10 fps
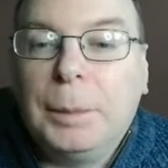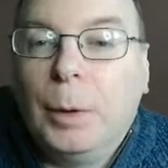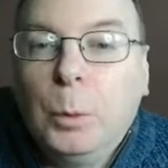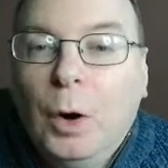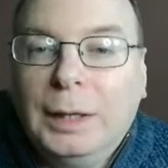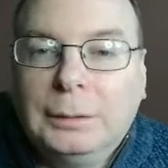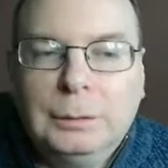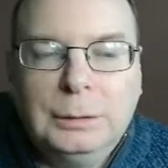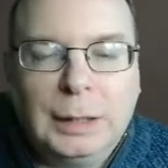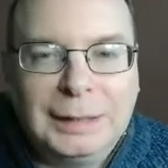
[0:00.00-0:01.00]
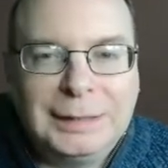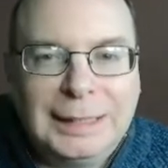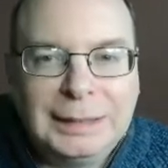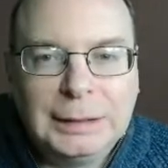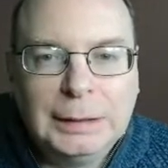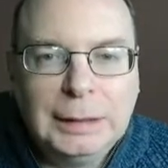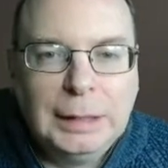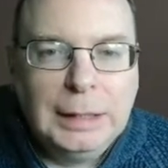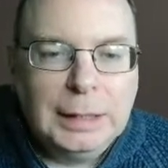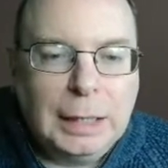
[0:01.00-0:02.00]
by what I, I said.
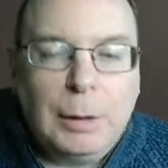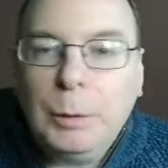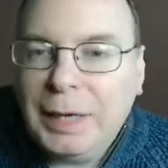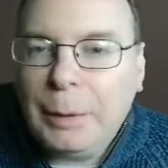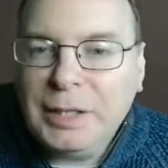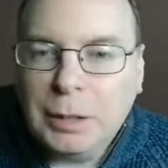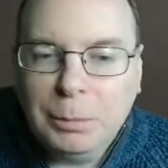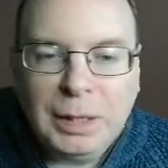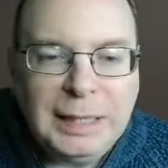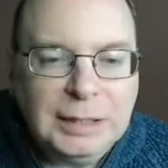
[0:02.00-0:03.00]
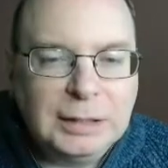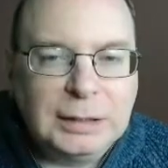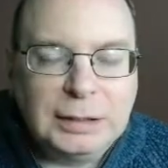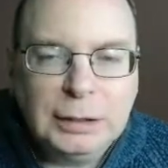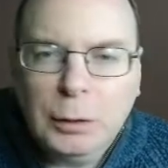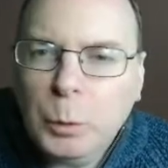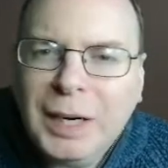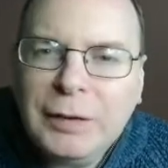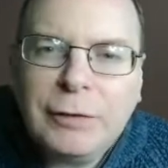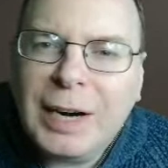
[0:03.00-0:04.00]
Uh, oh, now he's complacent. You're not winning
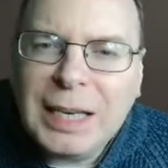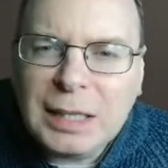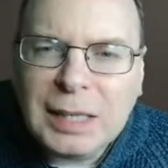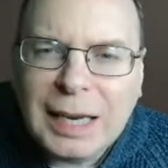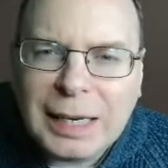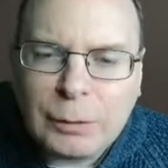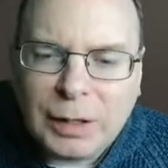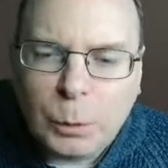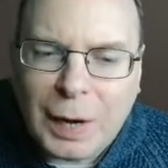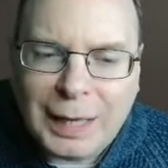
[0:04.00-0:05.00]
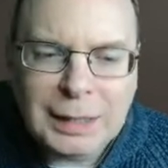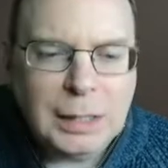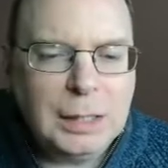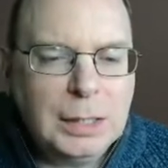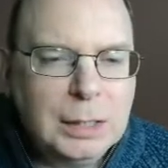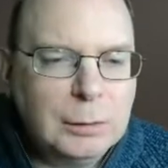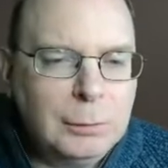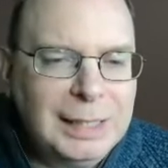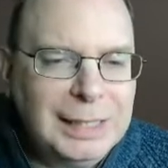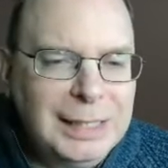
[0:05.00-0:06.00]
friends here, Rilwan. You're
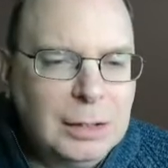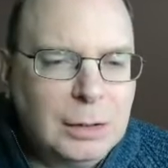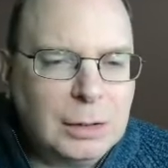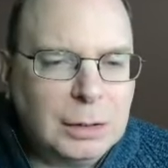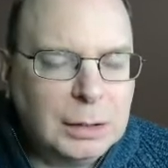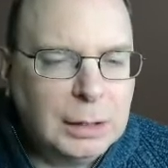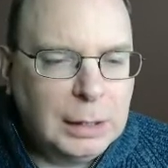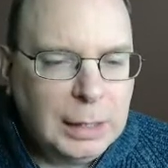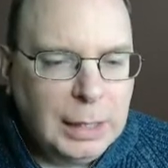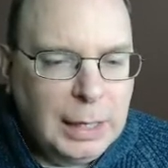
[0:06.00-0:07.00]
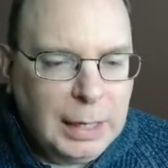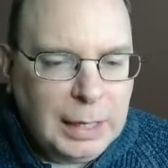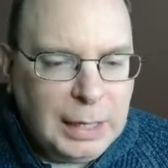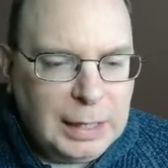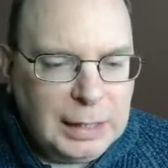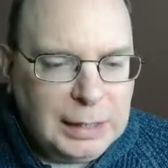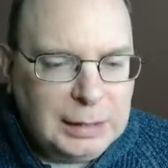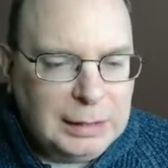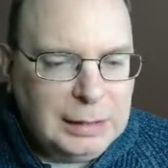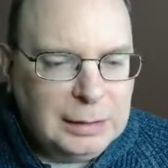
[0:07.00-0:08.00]
really not. Uh,
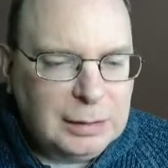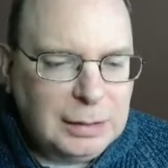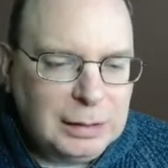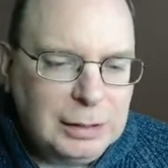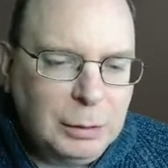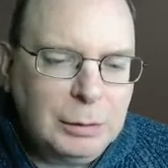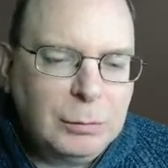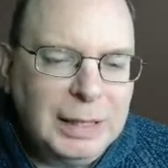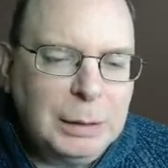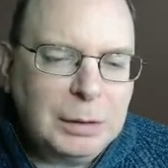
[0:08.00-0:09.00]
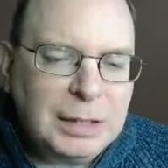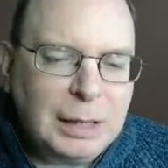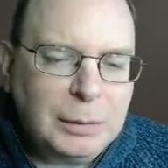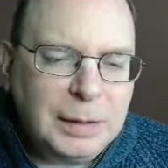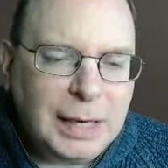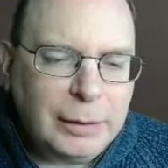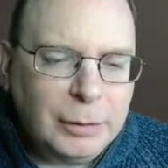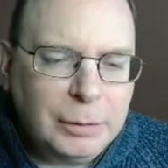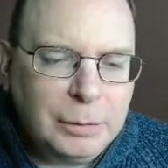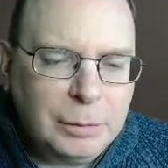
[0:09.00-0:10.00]
do I really want to tell them to carry
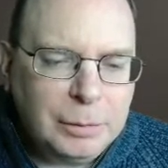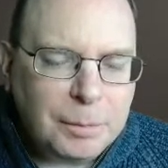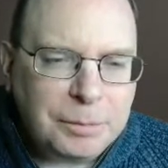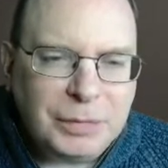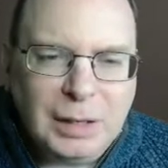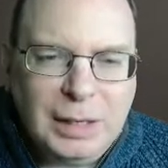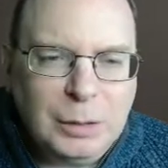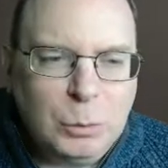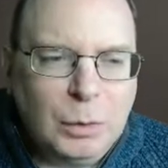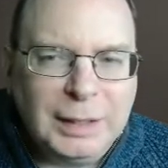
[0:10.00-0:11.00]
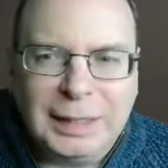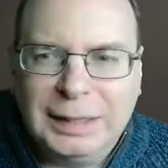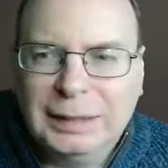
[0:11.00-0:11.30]
on? Yeah, all right then.